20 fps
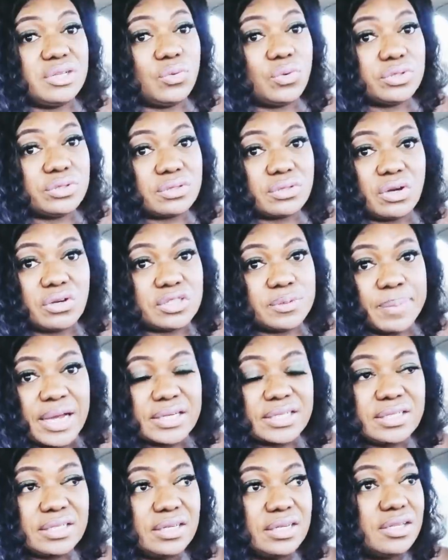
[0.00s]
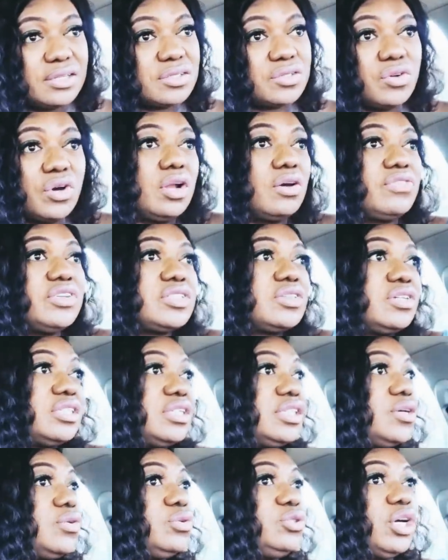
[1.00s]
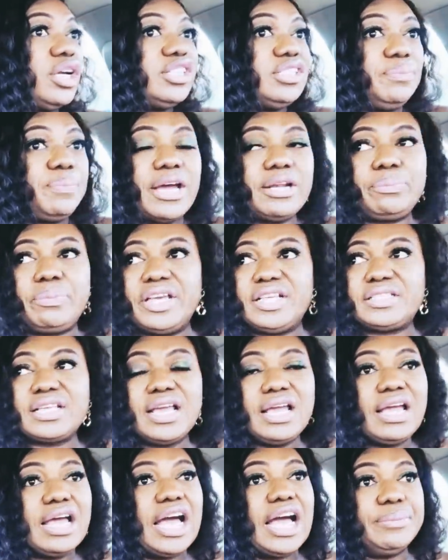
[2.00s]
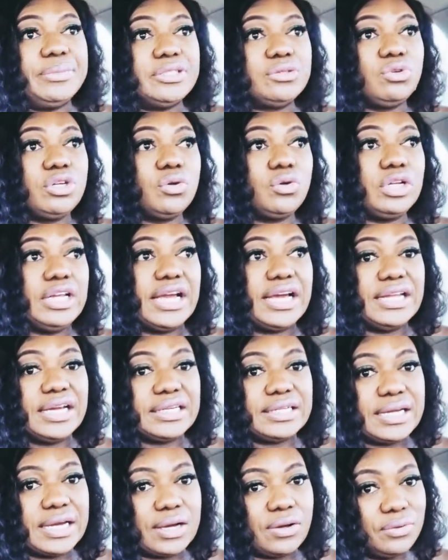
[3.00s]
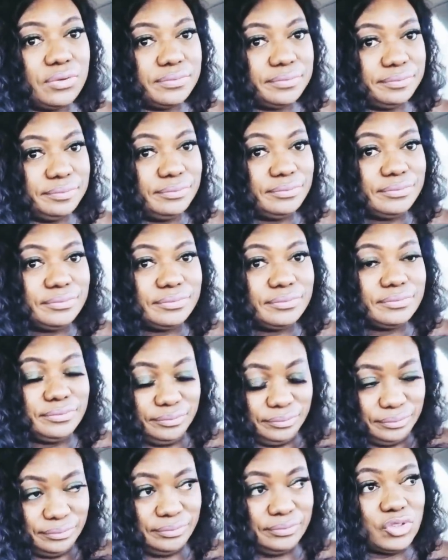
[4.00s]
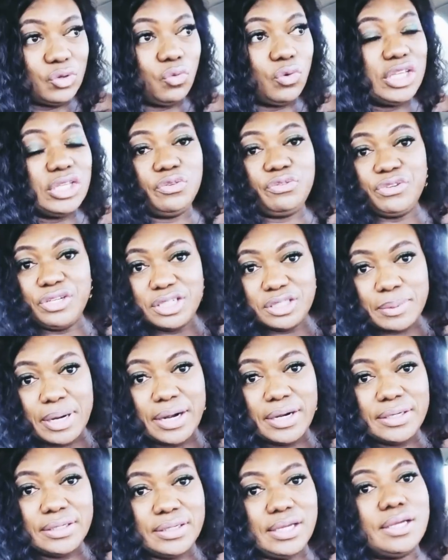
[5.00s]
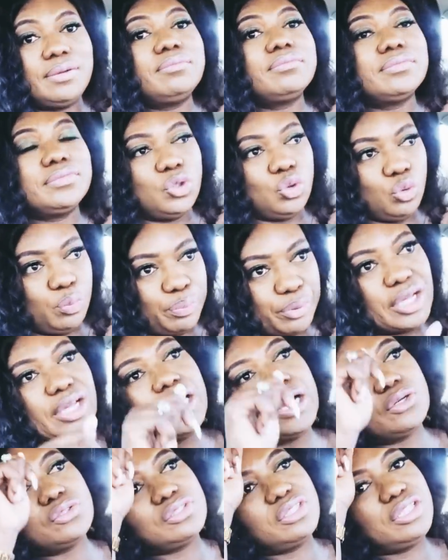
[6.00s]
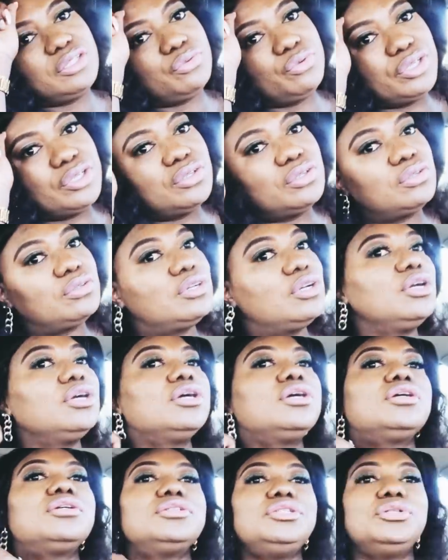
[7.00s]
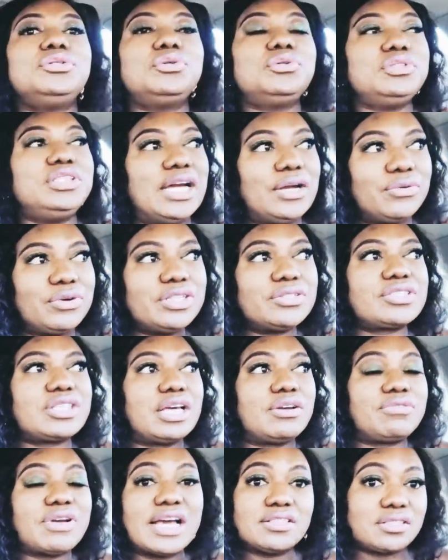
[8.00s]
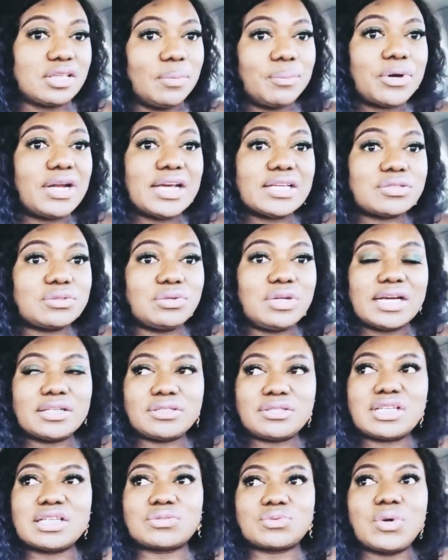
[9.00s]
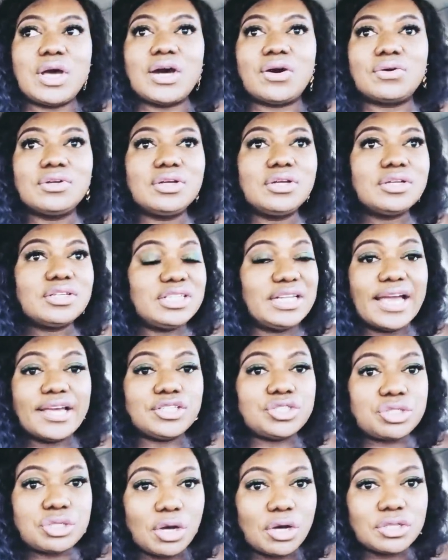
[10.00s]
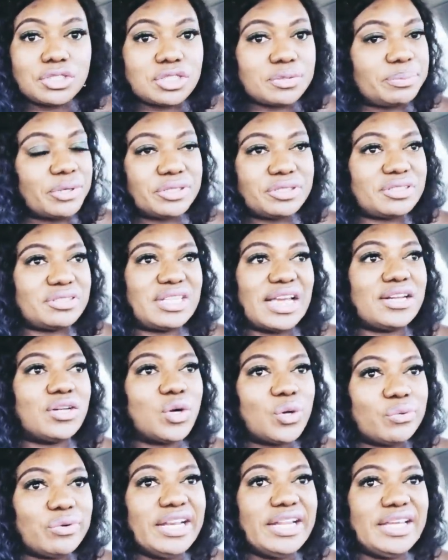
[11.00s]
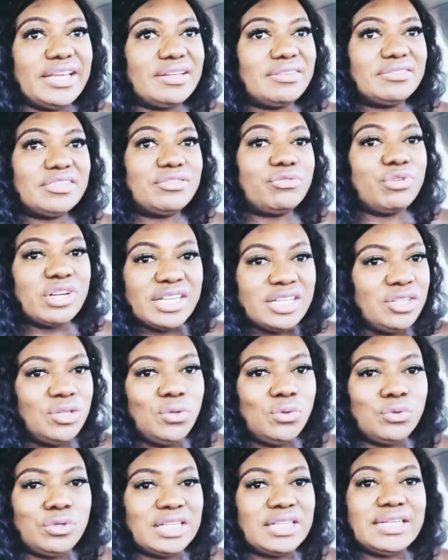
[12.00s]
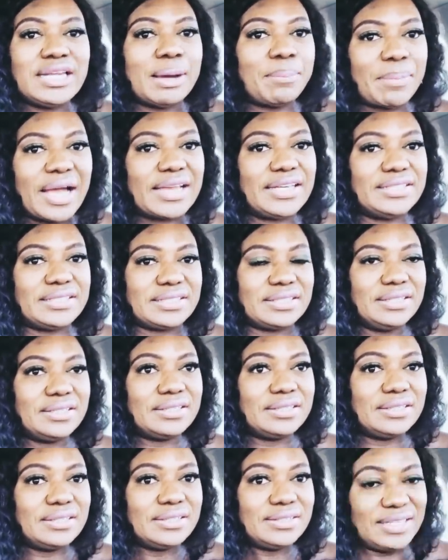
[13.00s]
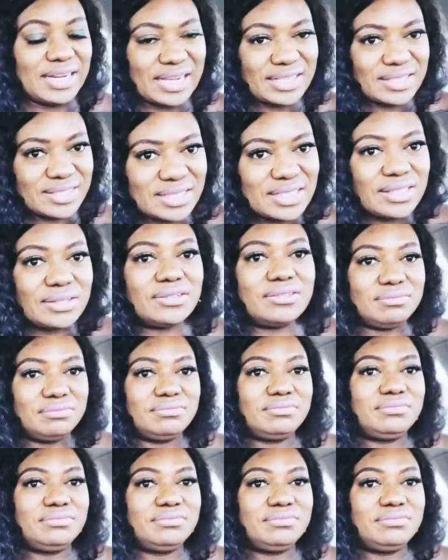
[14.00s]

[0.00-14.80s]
want husband. So all of a sudden they will join department and be doing holier than thou. When you finish marrying them, they will bring out the real, you know, their real self. And some brothers do that as well. They are in church, but they are not really renewed in their mind. They are still